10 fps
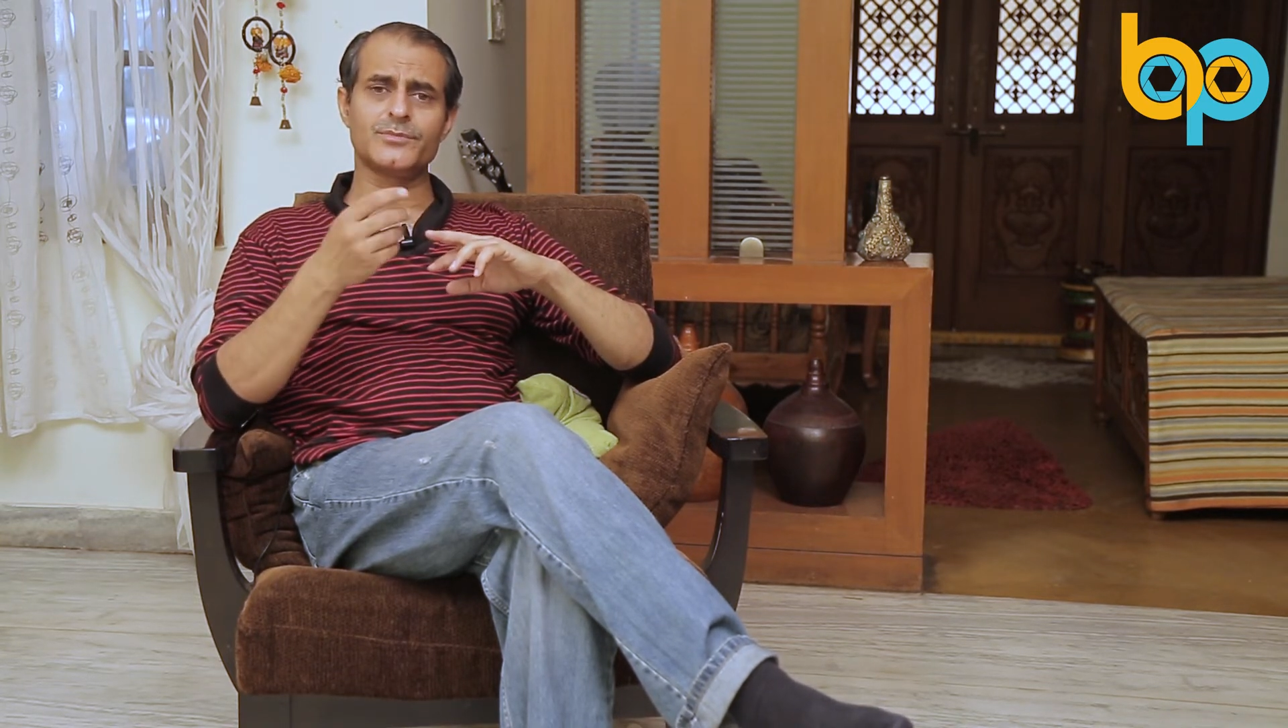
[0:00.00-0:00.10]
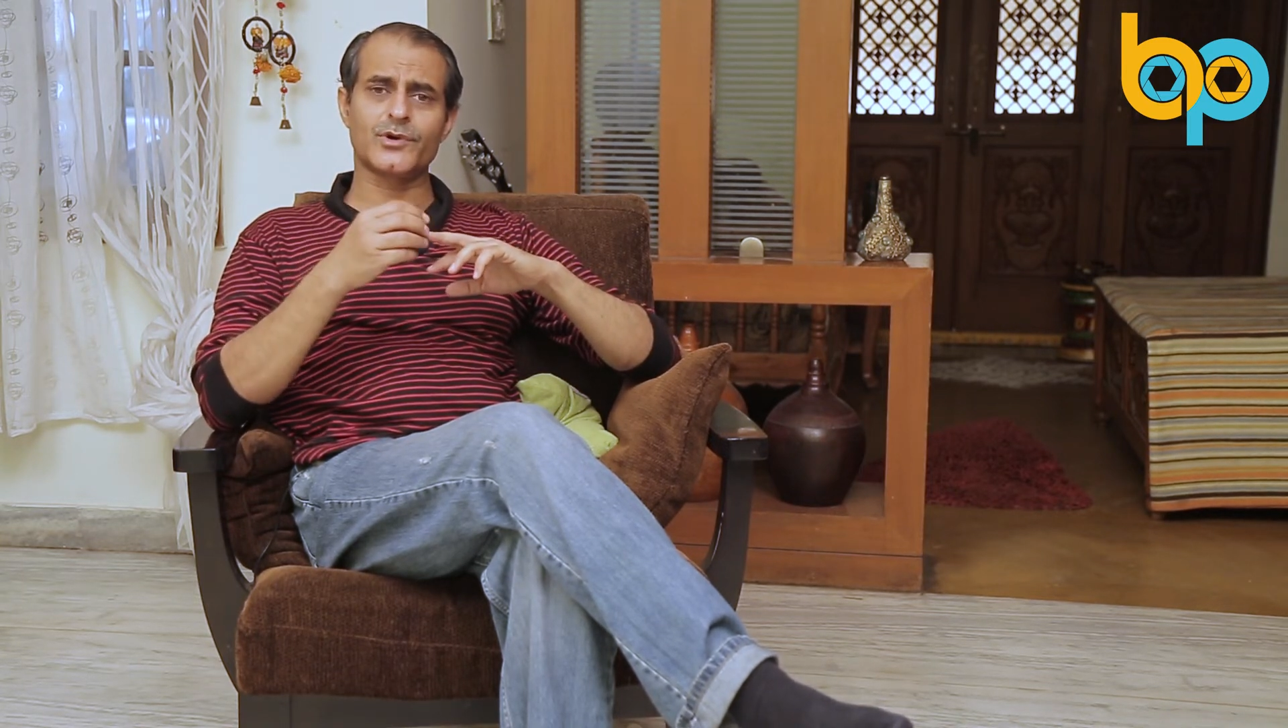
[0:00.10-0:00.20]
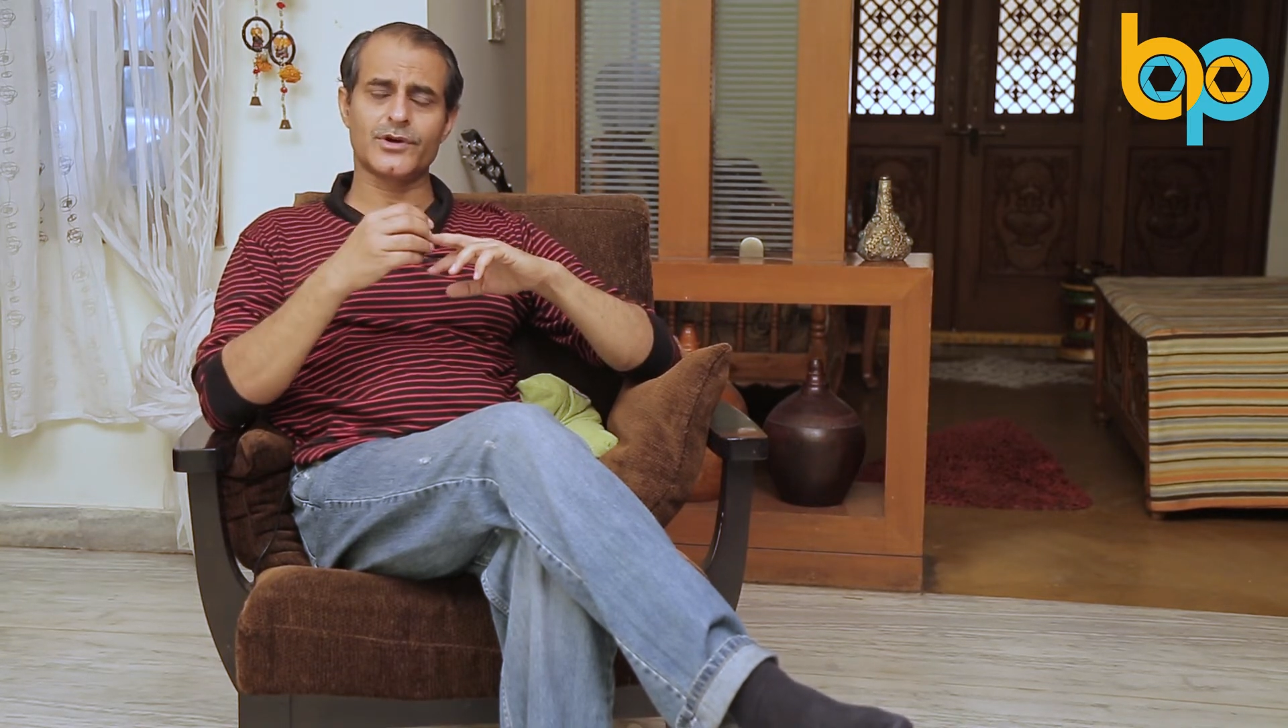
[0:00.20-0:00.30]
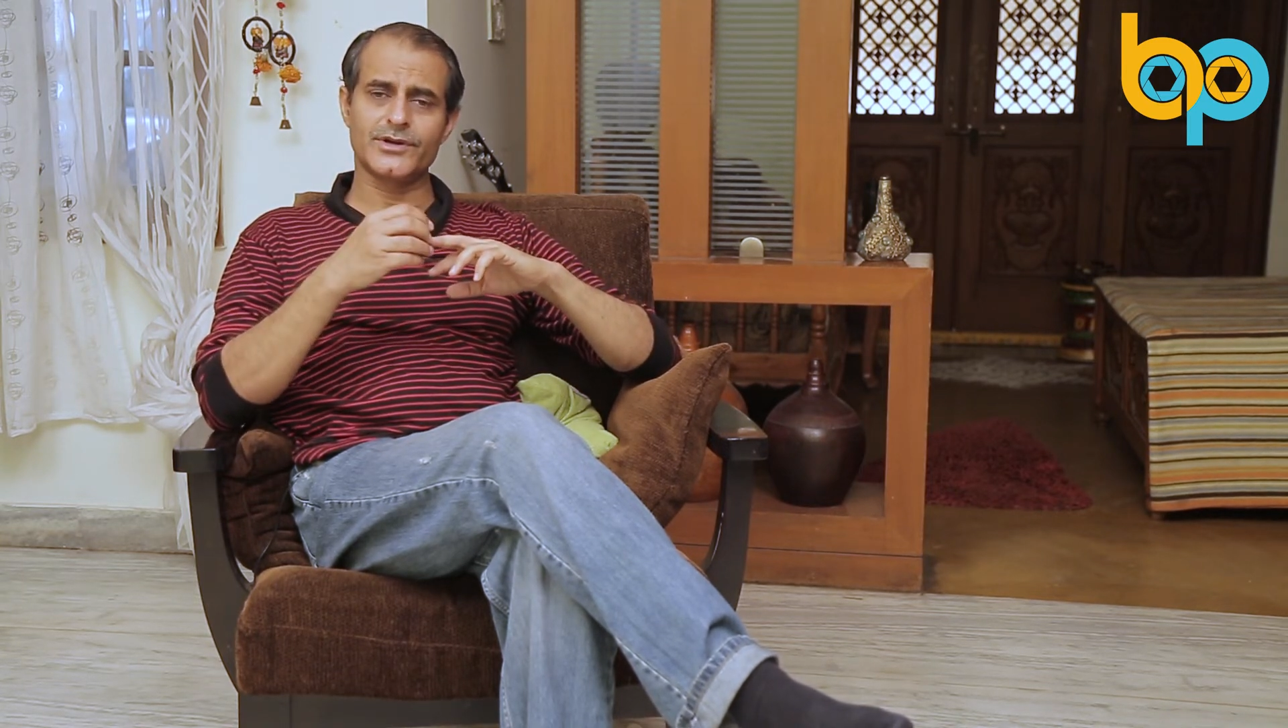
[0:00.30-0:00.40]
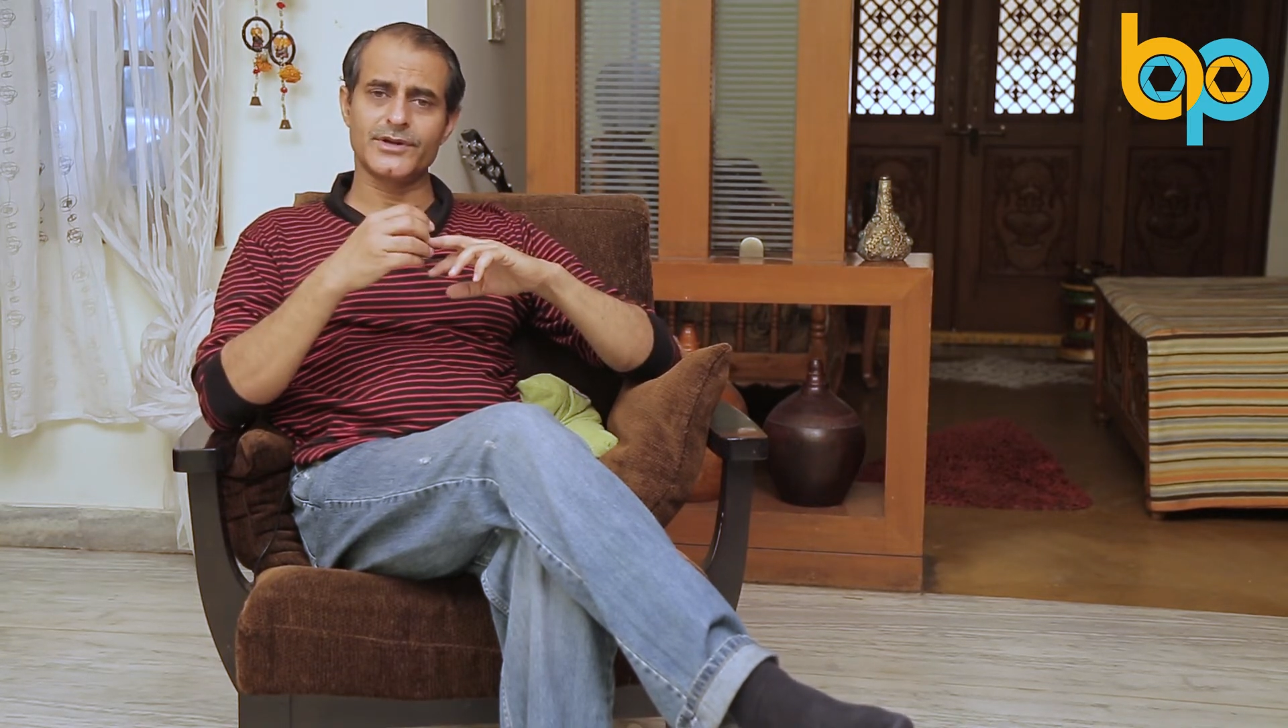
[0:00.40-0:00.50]

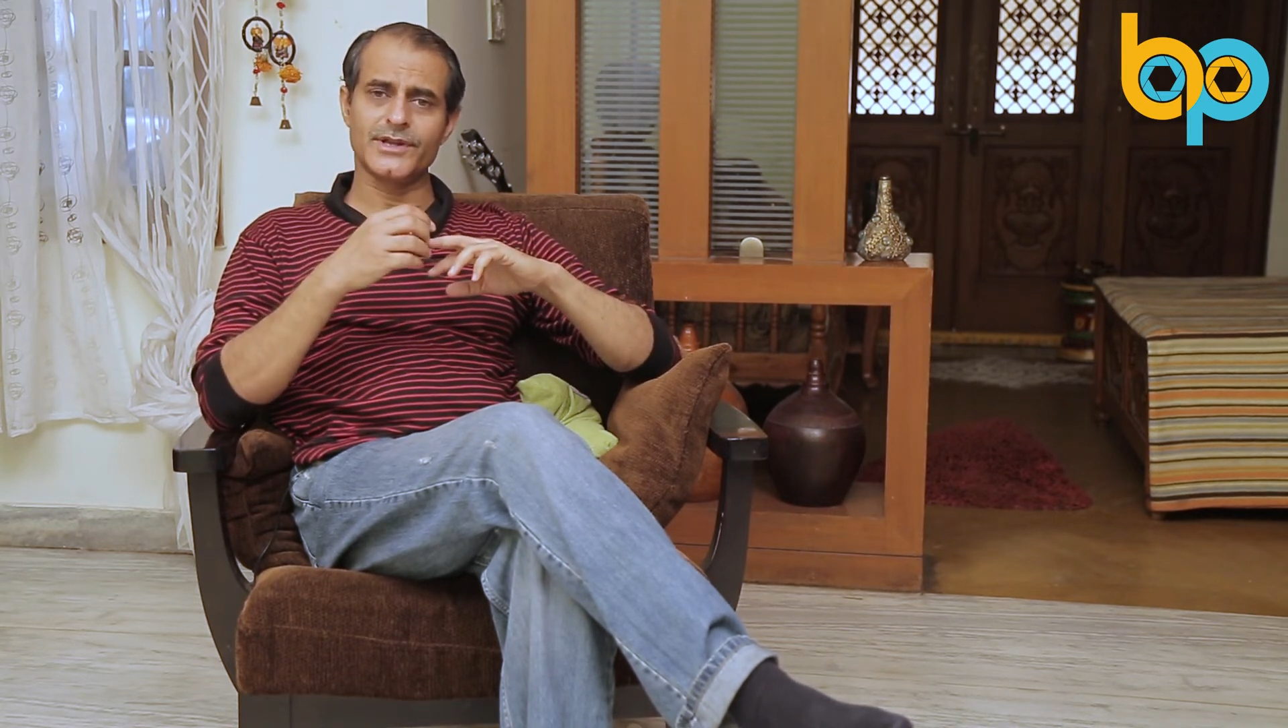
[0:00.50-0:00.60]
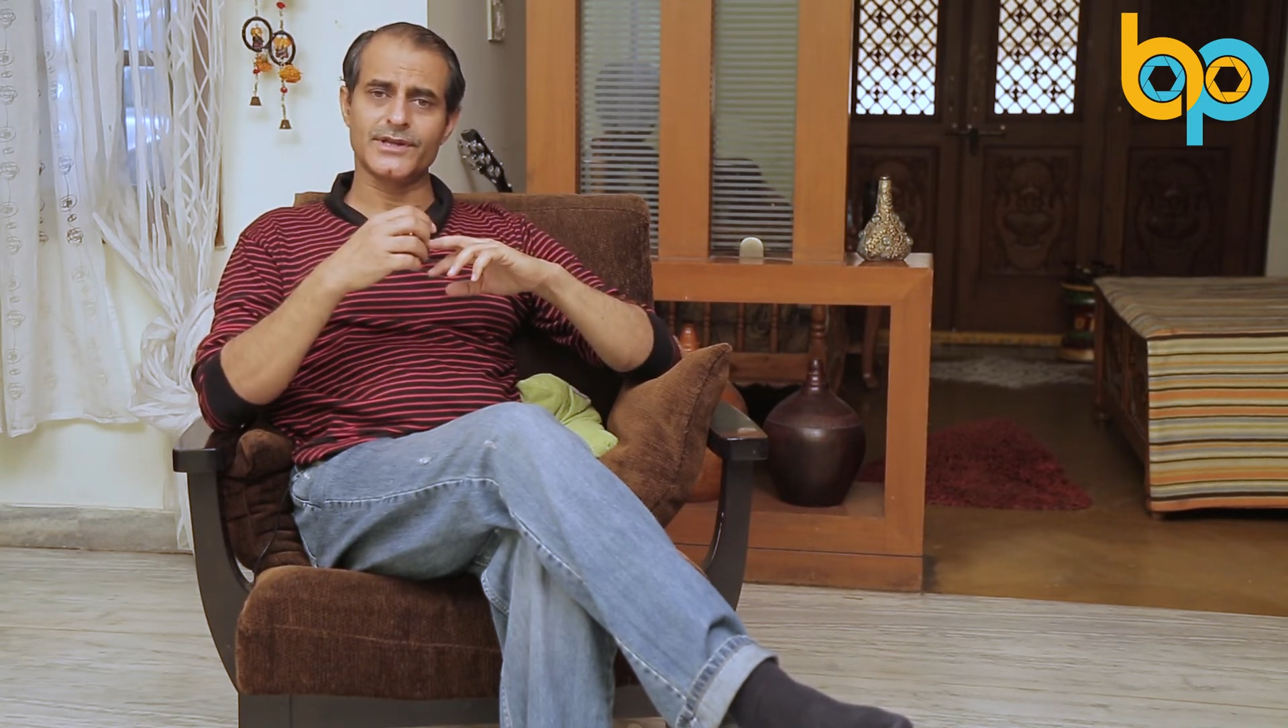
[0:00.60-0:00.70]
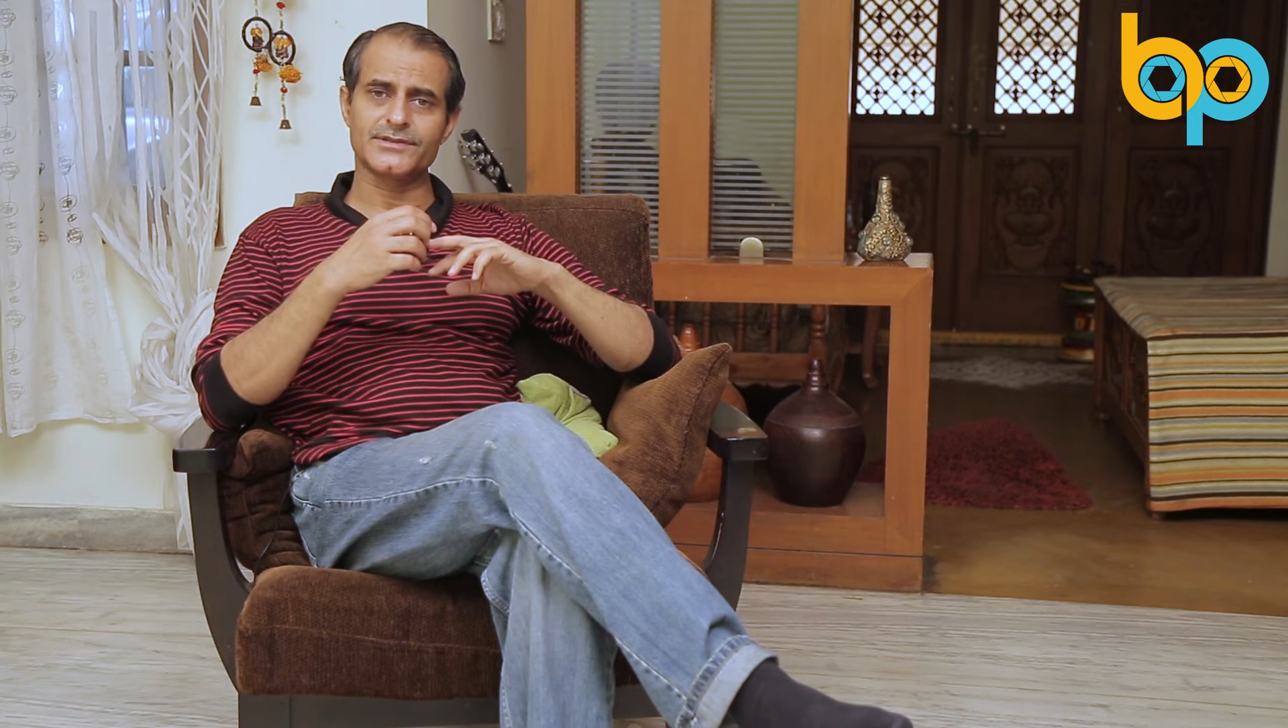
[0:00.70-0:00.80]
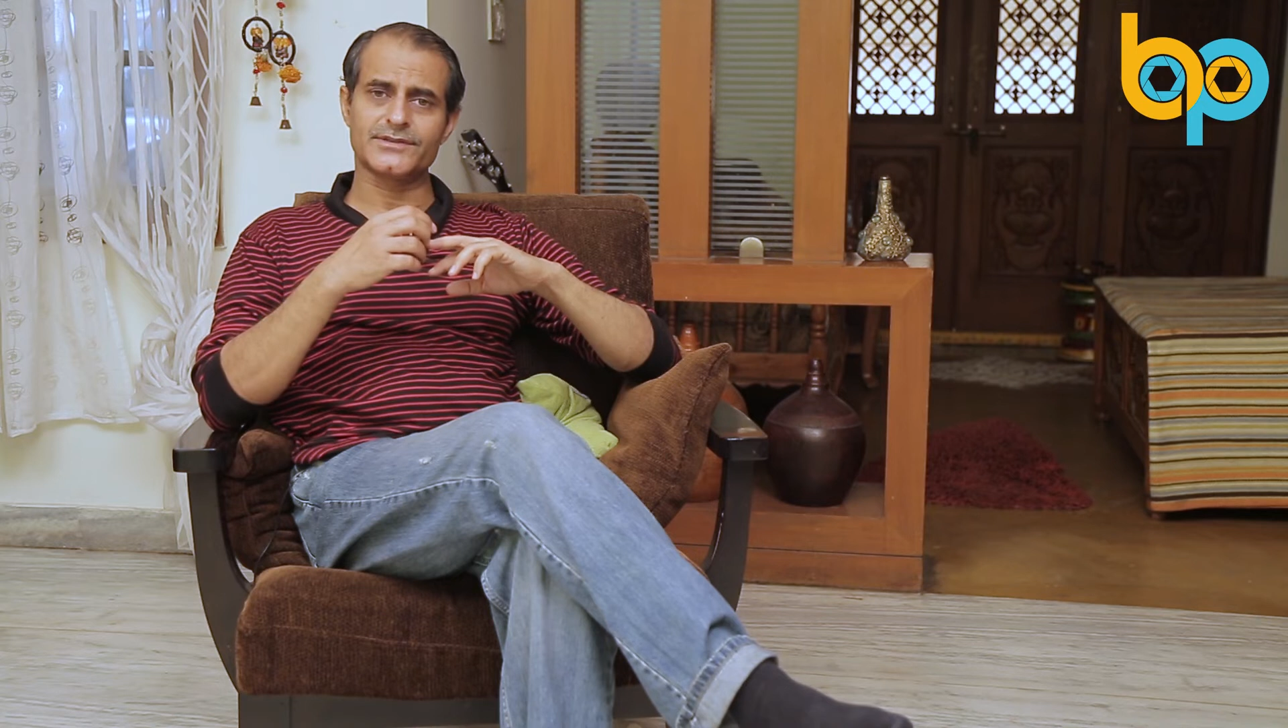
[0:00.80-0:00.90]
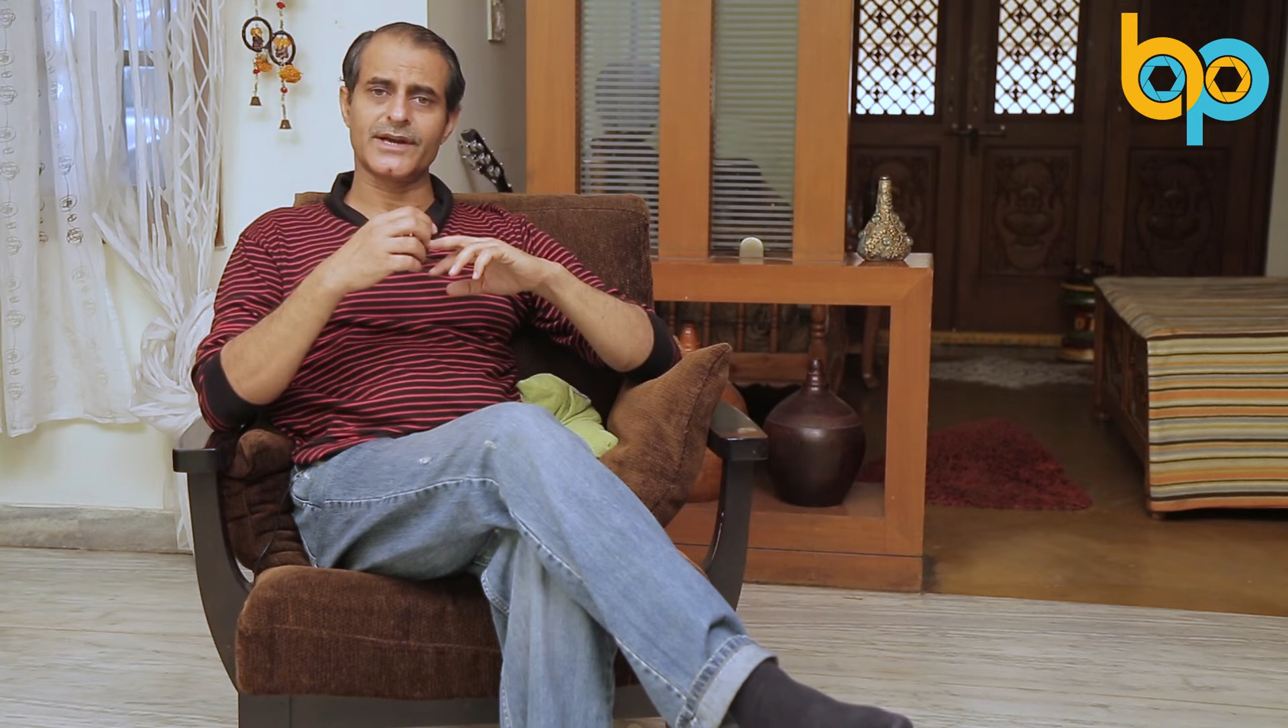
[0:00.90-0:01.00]
important things